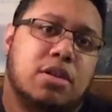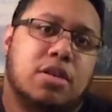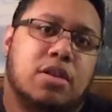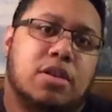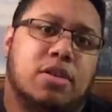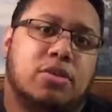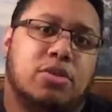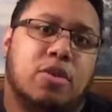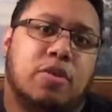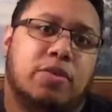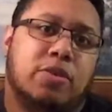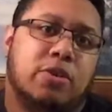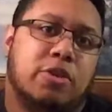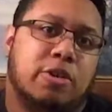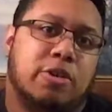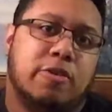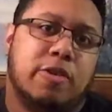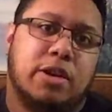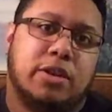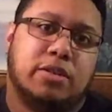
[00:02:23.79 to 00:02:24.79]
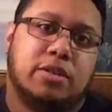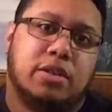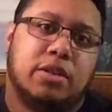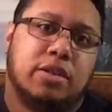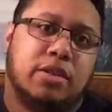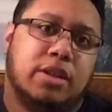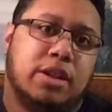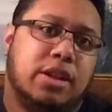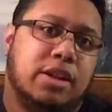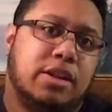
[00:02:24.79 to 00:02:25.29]
So if you're interested
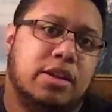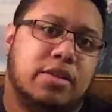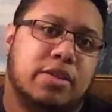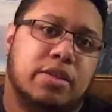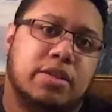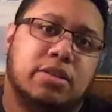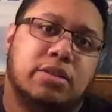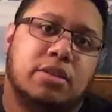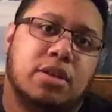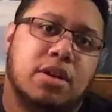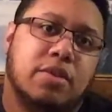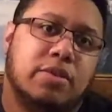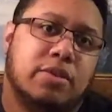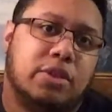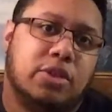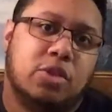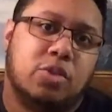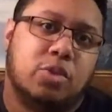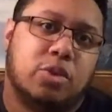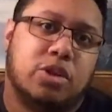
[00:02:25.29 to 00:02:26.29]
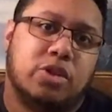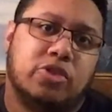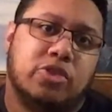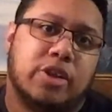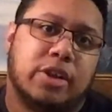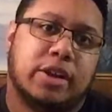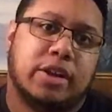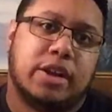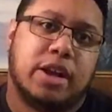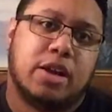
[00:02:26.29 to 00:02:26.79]
in any of this stuff and you want to
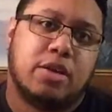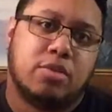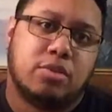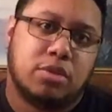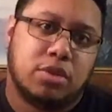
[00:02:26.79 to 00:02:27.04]
check it out,